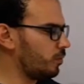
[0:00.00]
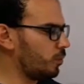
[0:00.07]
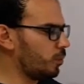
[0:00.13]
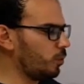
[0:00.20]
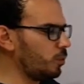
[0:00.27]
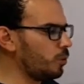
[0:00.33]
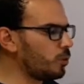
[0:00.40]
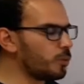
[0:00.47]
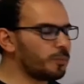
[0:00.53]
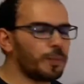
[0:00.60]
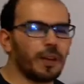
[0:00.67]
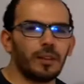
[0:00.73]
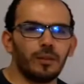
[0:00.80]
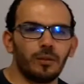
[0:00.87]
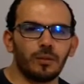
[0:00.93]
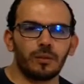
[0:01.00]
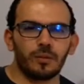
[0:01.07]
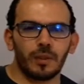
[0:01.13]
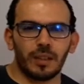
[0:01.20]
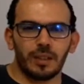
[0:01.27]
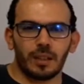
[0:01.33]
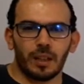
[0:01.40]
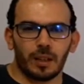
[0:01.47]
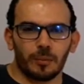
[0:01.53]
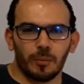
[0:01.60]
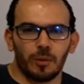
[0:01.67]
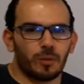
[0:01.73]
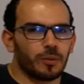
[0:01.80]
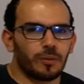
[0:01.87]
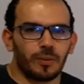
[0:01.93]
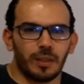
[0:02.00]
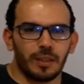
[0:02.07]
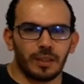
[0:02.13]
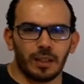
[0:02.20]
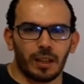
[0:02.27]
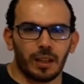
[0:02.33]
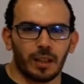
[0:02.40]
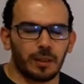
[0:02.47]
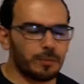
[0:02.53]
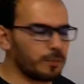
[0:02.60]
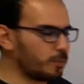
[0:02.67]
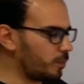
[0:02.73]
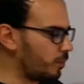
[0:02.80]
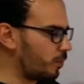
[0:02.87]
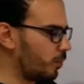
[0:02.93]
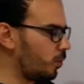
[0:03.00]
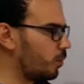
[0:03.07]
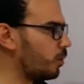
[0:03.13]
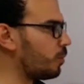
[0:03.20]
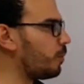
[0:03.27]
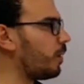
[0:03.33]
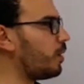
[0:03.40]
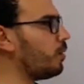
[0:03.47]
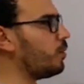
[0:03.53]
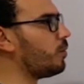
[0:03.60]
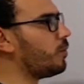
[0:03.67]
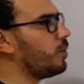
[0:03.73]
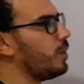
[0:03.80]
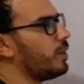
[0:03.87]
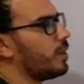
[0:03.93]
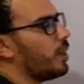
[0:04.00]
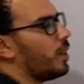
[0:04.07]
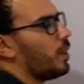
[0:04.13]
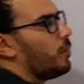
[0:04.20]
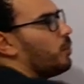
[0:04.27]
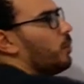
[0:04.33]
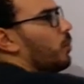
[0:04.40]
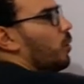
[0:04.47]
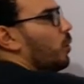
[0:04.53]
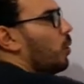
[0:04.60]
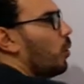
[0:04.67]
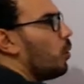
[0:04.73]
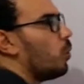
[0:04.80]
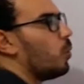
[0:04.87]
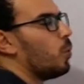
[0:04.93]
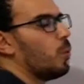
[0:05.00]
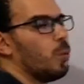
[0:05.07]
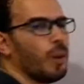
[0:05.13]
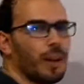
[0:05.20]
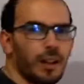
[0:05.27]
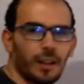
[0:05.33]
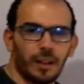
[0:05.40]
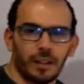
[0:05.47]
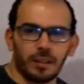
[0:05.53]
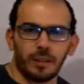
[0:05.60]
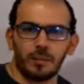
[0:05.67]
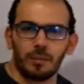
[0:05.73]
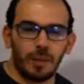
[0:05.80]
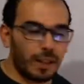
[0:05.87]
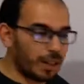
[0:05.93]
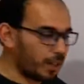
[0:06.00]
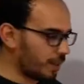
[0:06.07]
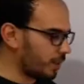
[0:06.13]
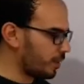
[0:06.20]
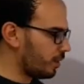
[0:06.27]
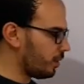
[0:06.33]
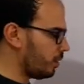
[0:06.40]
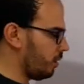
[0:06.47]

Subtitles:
Do you spend your free time? Your free time, do you spend your free time? Where? The place.